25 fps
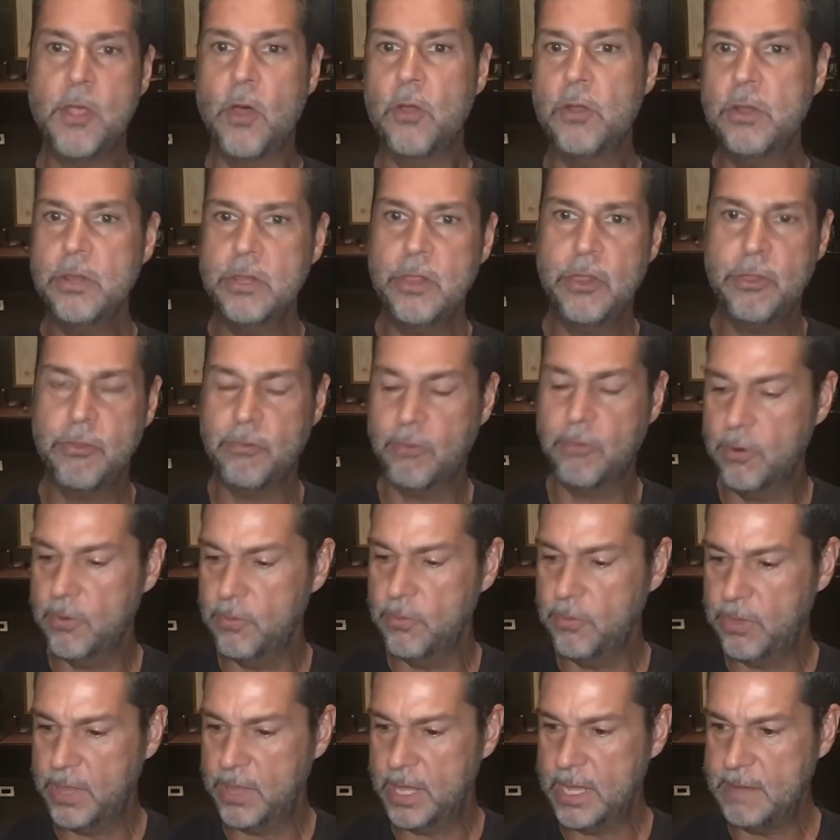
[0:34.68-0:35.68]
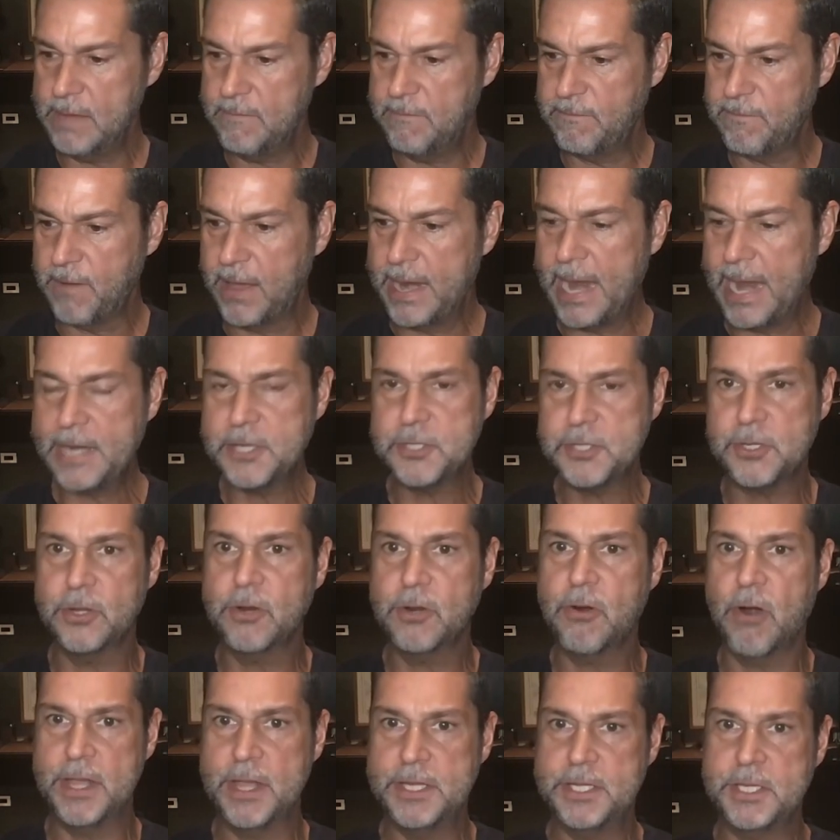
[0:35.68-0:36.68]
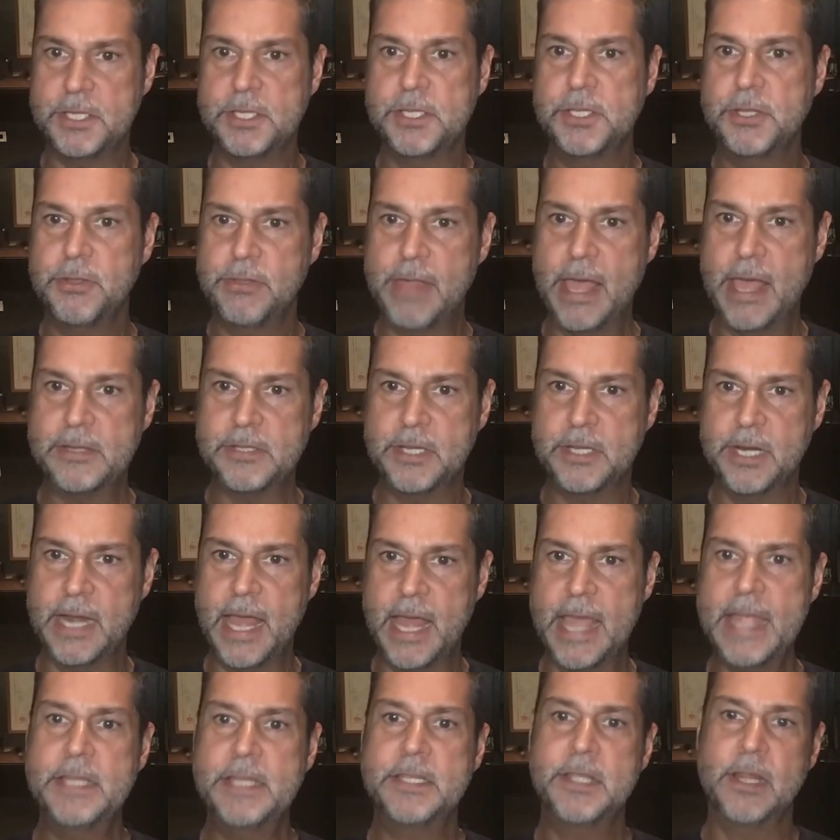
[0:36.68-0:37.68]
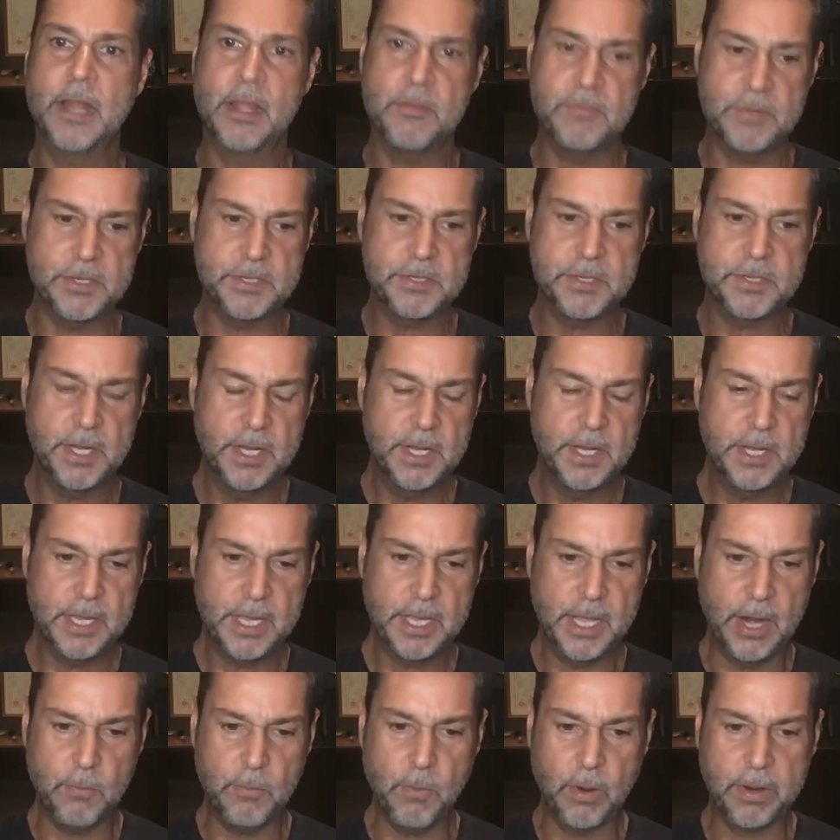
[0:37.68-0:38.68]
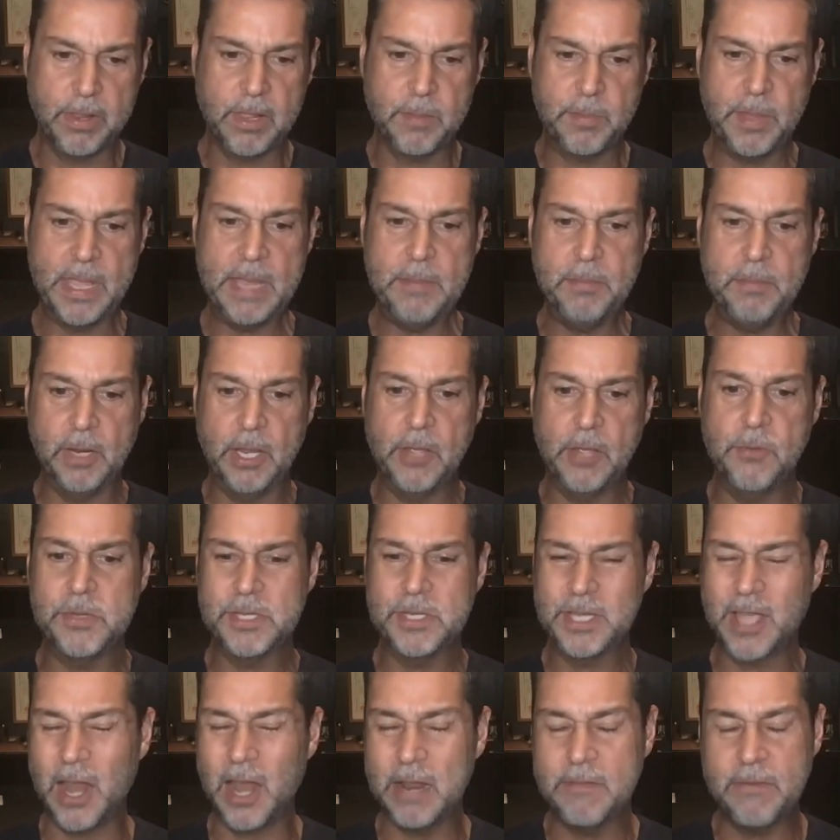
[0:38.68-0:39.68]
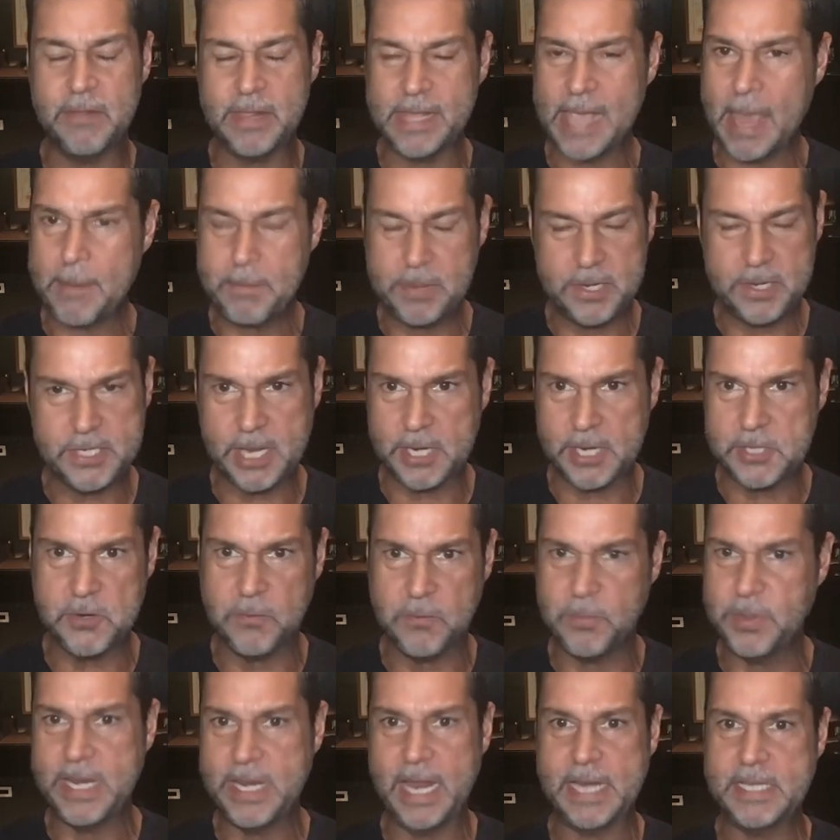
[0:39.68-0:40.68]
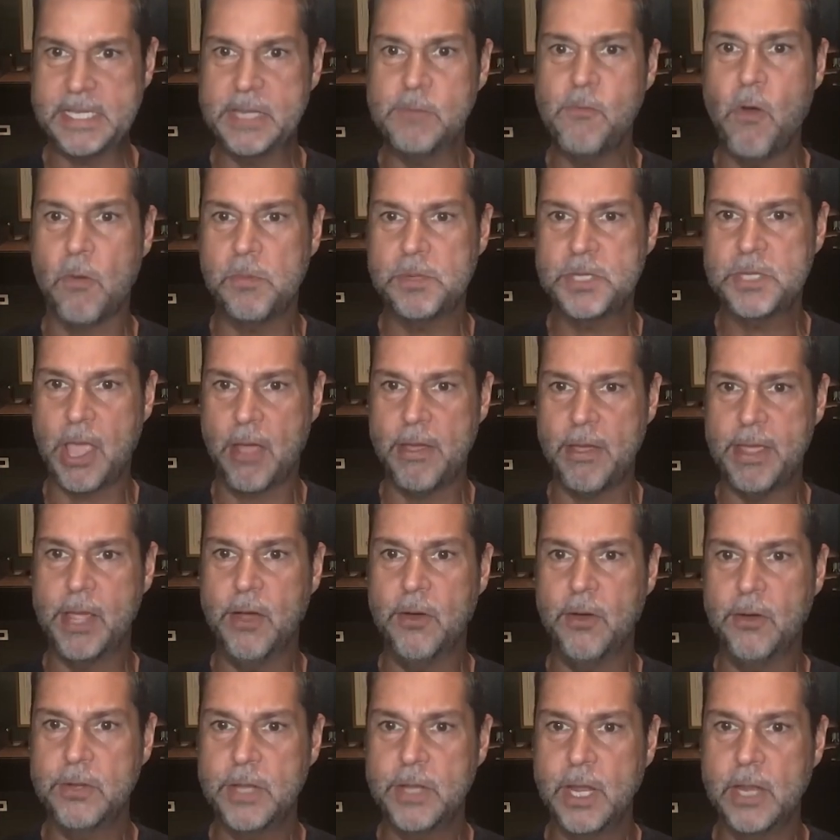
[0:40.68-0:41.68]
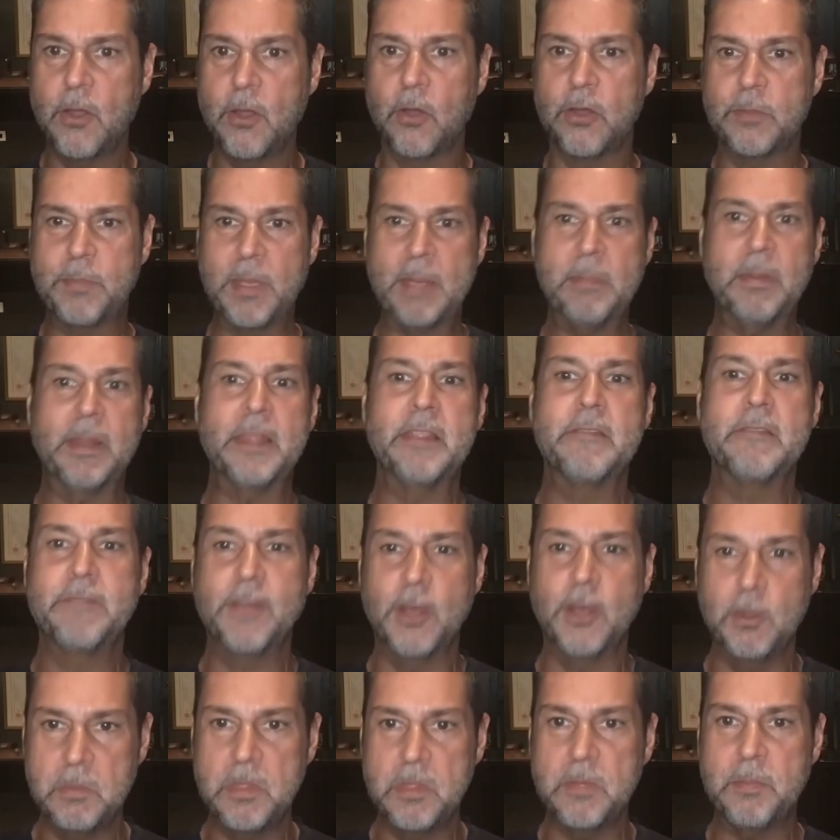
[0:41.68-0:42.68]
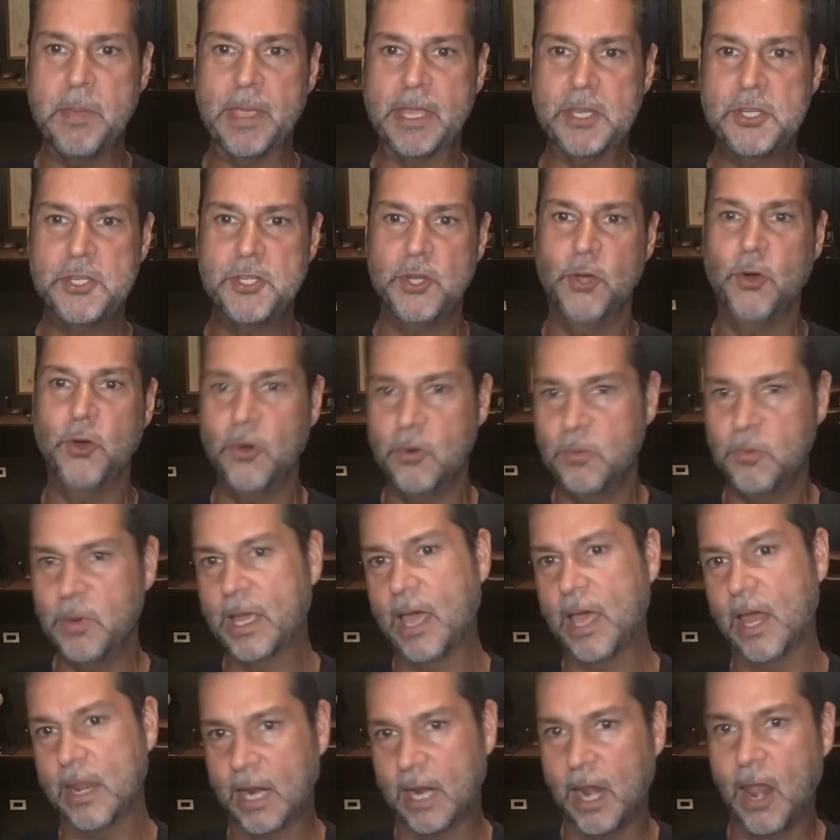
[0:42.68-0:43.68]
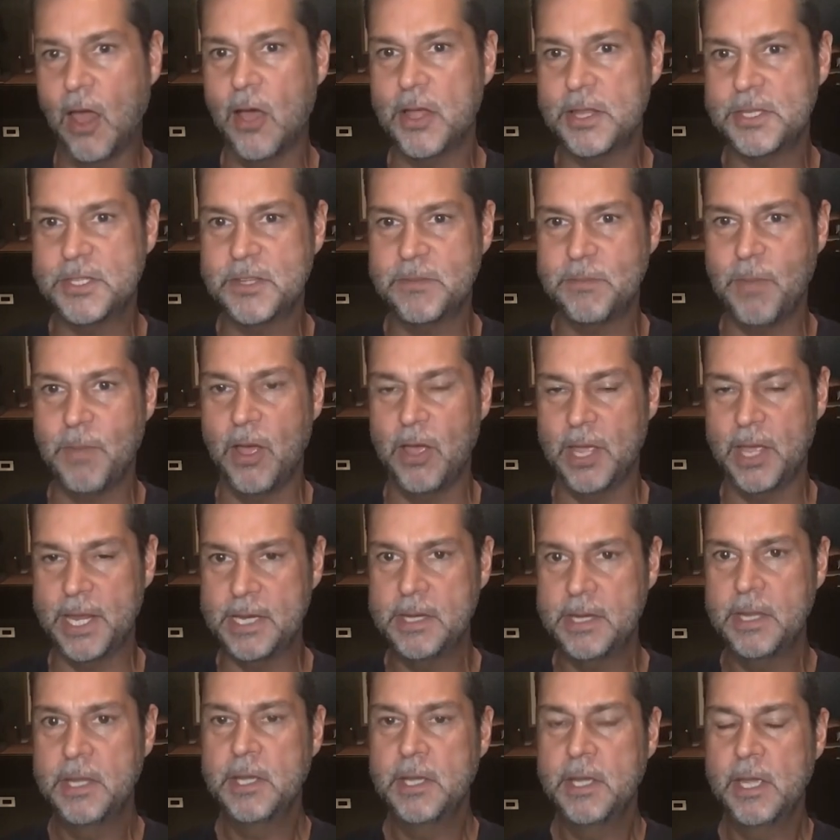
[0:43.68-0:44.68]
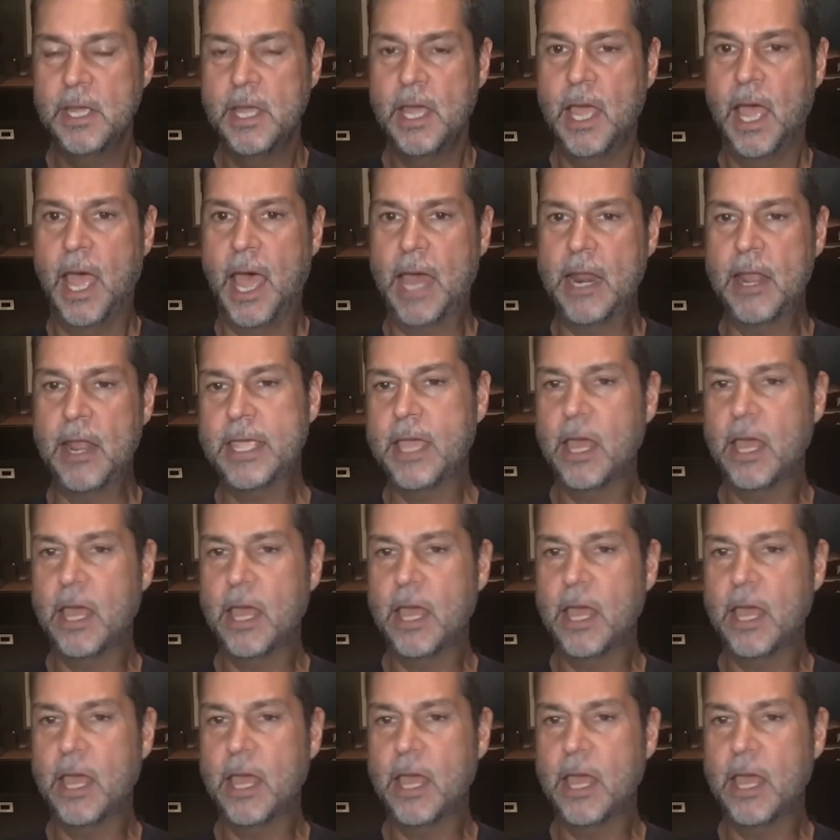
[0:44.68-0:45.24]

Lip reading: gone through the financial crisis in 2008, and I was, one of the people who was kind of at the epicenter of predicting what was going on. A lot of people in the film The Big Short were kind of clients of mine, and I